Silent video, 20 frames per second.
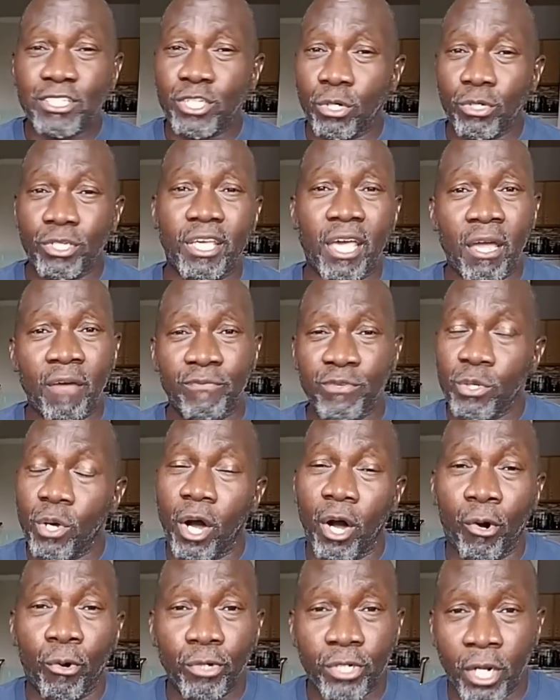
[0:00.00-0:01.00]
I don't care
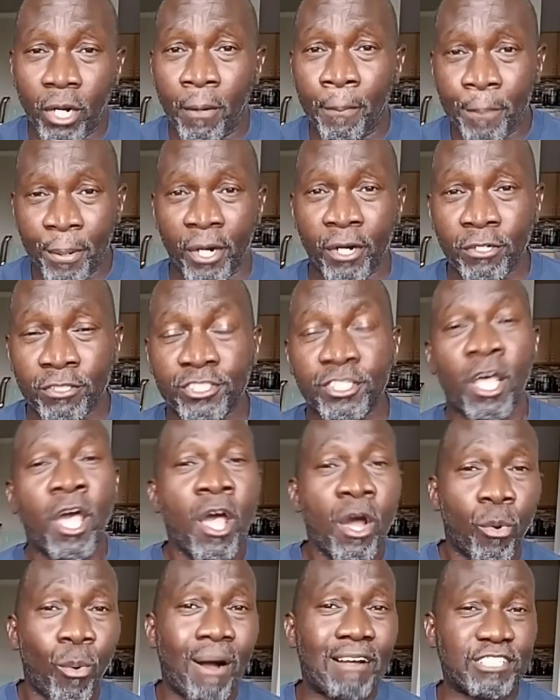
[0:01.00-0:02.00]
if you hold her
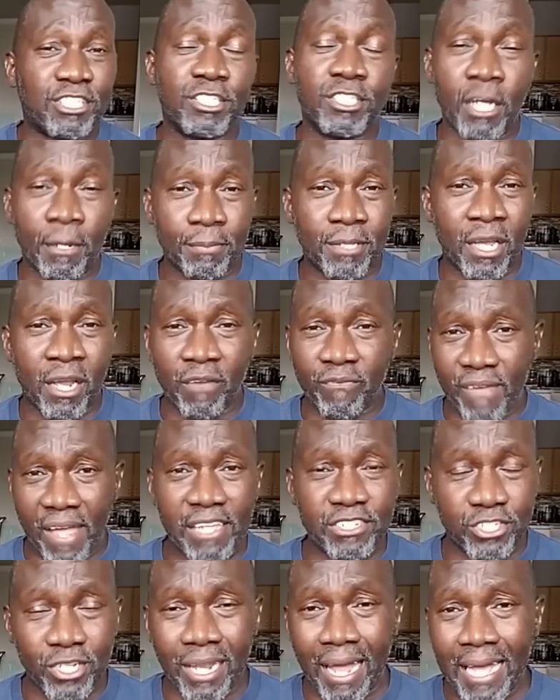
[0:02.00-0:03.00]
purse while she's up
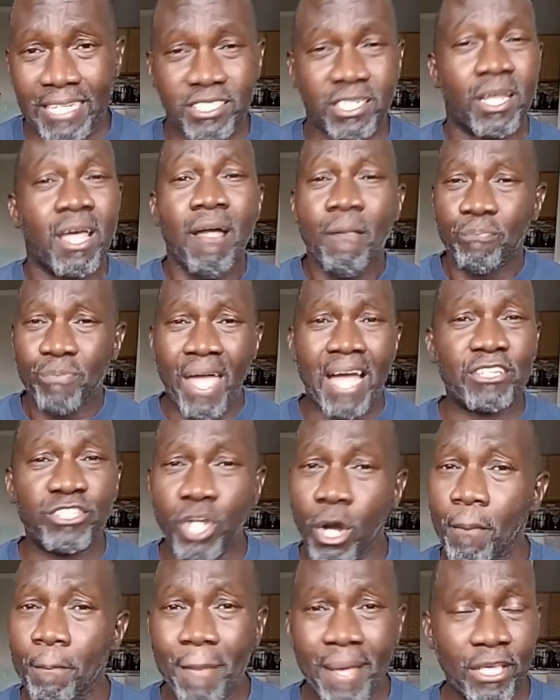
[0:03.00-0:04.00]
there evangelizing.
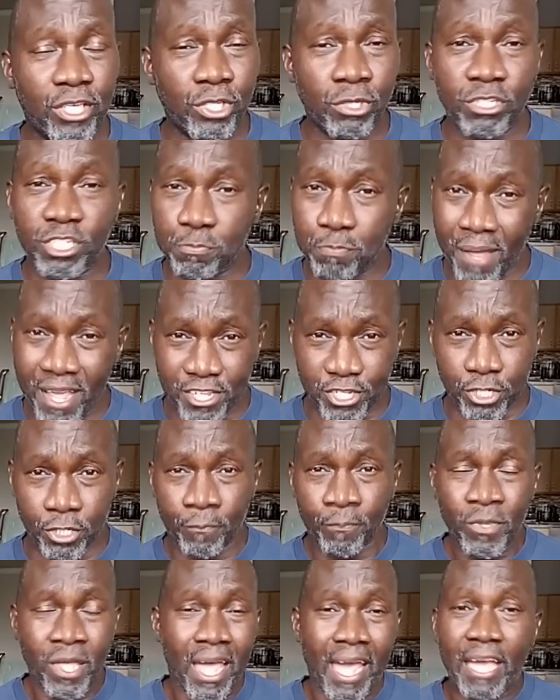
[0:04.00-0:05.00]
That don't make you
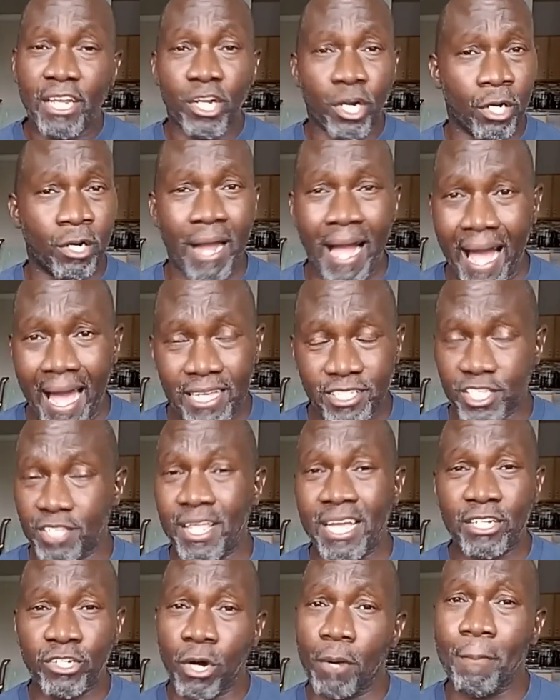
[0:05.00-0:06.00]
special in her
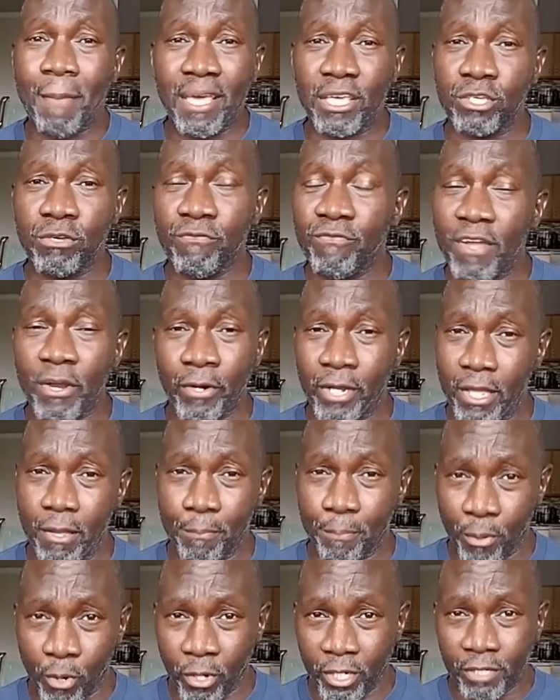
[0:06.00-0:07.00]
eyes, and that don't make you
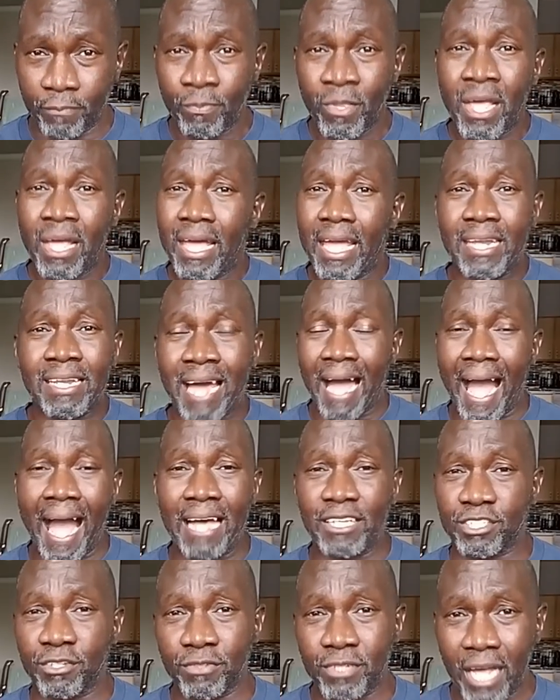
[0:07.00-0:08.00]
very important in
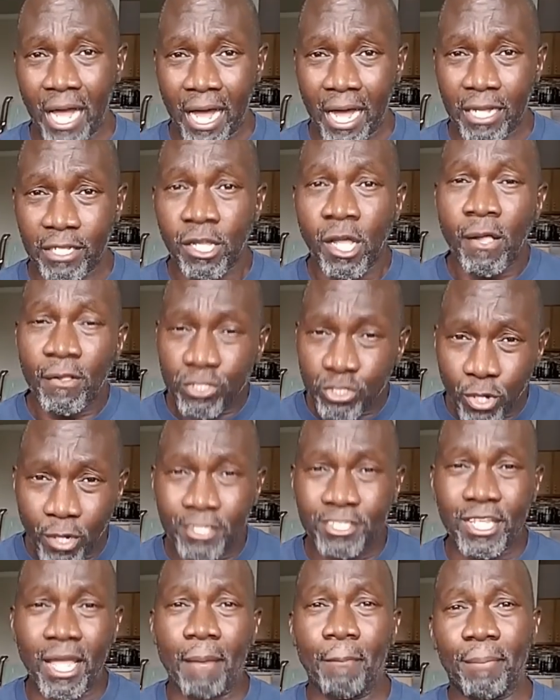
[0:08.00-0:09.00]
the eyes of God.
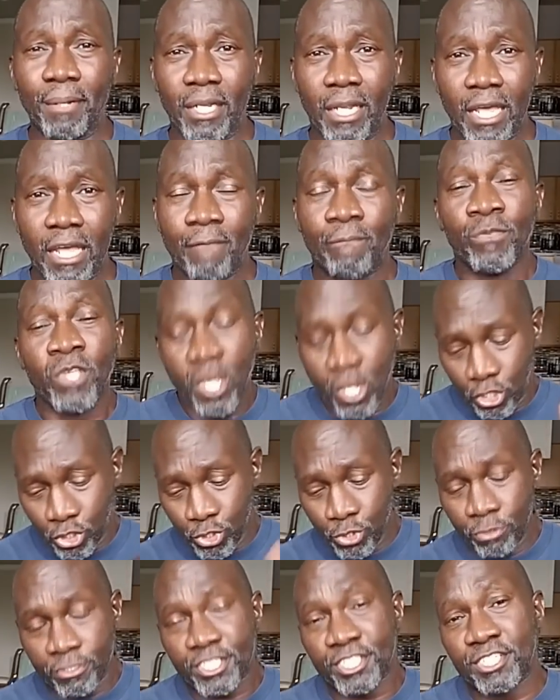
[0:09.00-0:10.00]
Trust and believe.
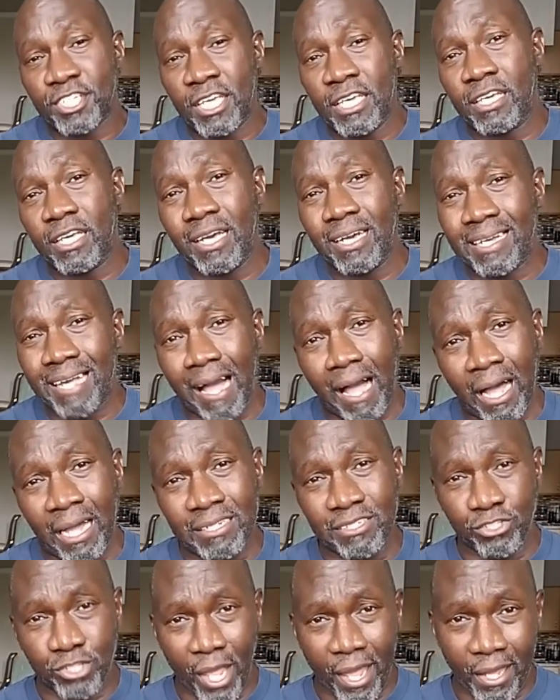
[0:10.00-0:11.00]
You seek
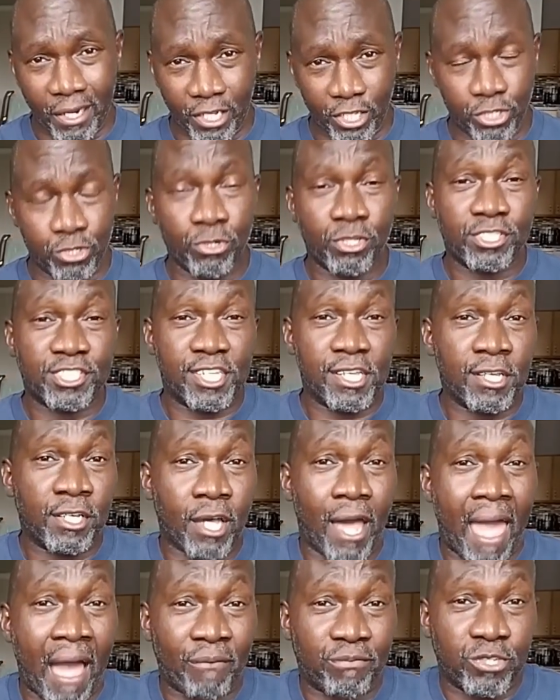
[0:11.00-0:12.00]
God daily. You
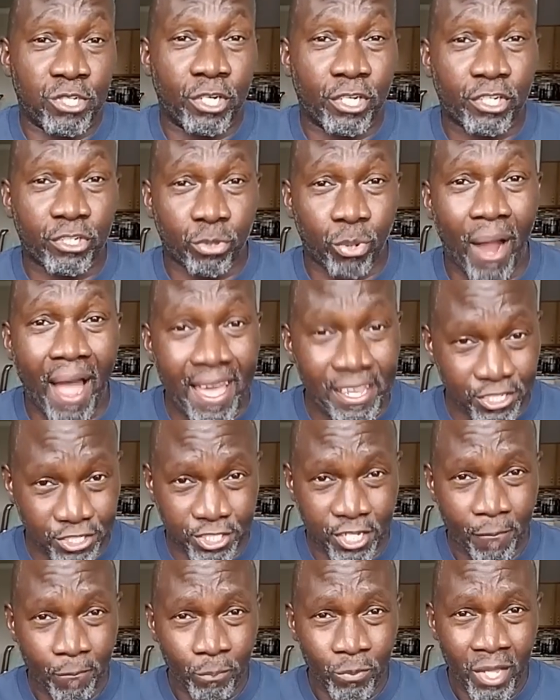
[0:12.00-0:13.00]
seek after
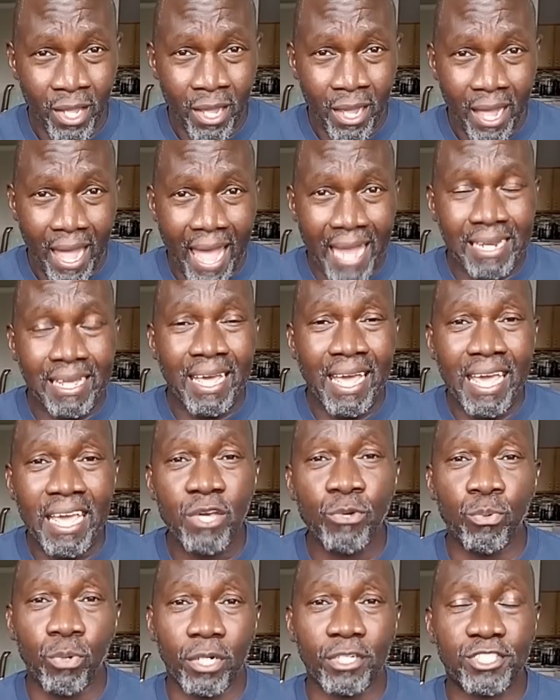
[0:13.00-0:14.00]
Christ, and
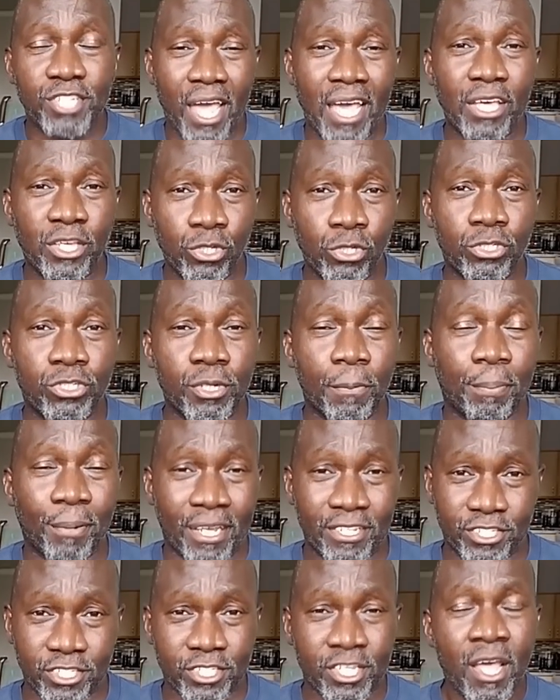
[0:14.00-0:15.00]
he will take you
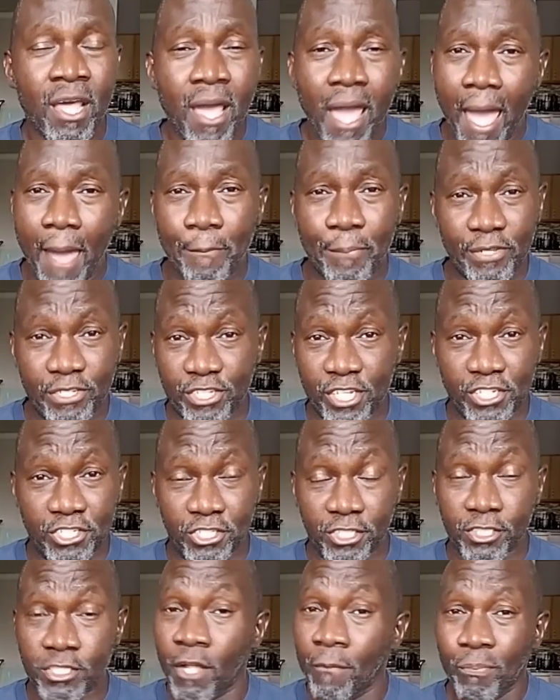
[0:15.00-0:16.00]
to places and
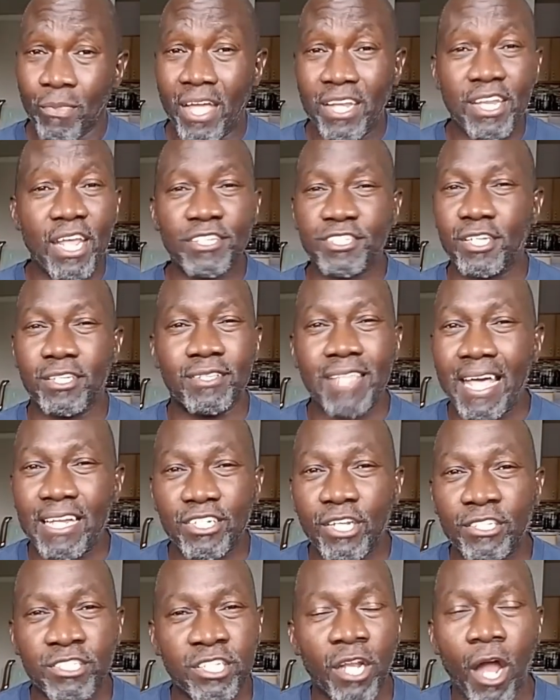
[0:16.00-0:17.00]
positions. And that's,
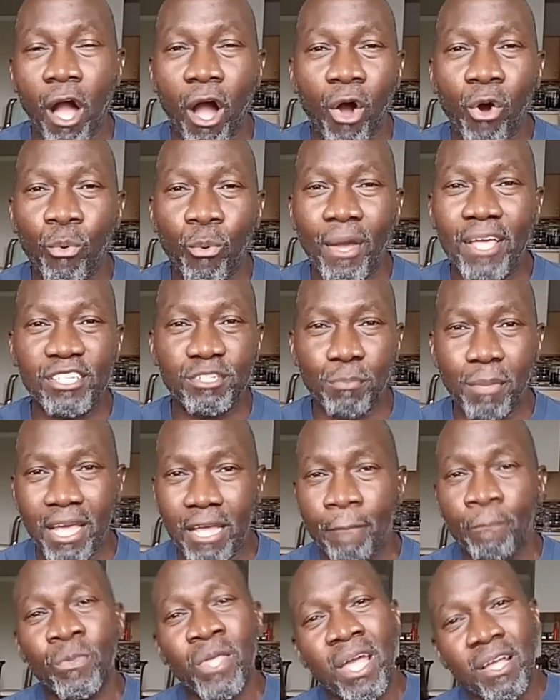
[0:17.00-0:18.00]
that doesn't
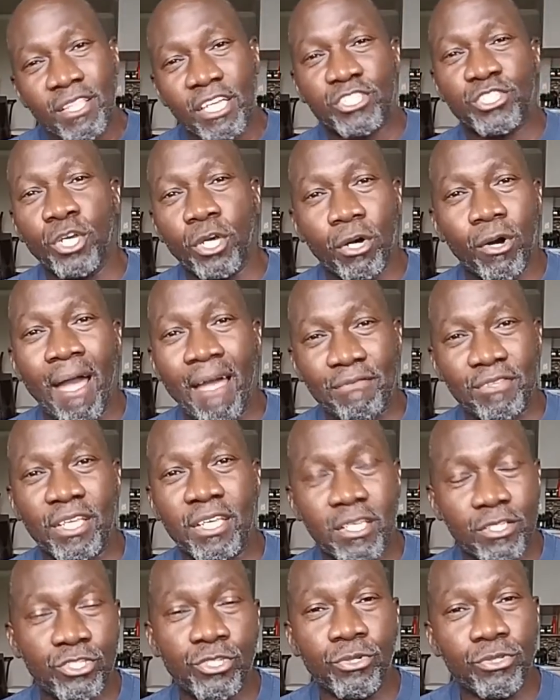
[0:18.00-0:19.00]
always mean that you're going to
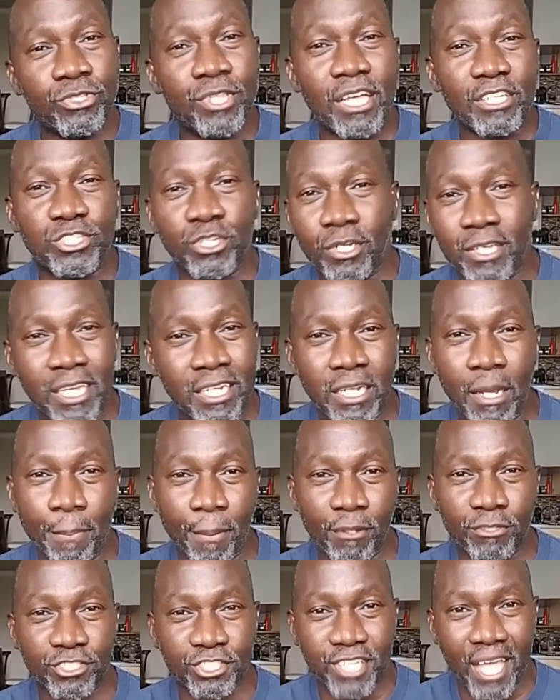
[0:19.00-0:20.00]
have to get you, that you're
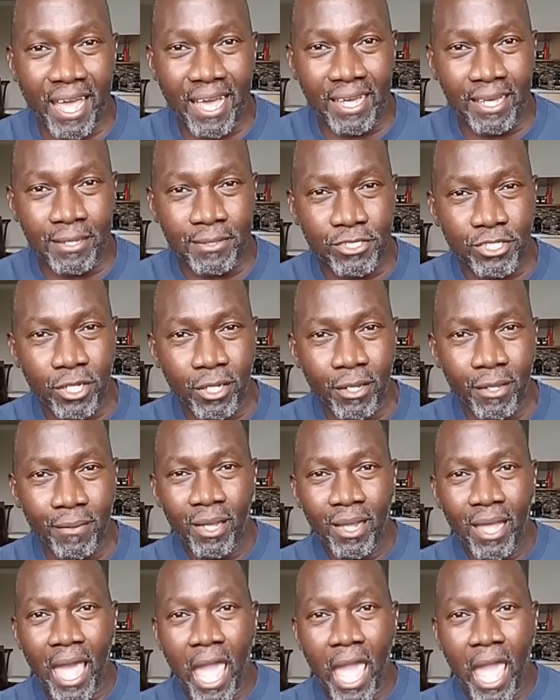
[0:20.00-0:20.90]
getting up on stage.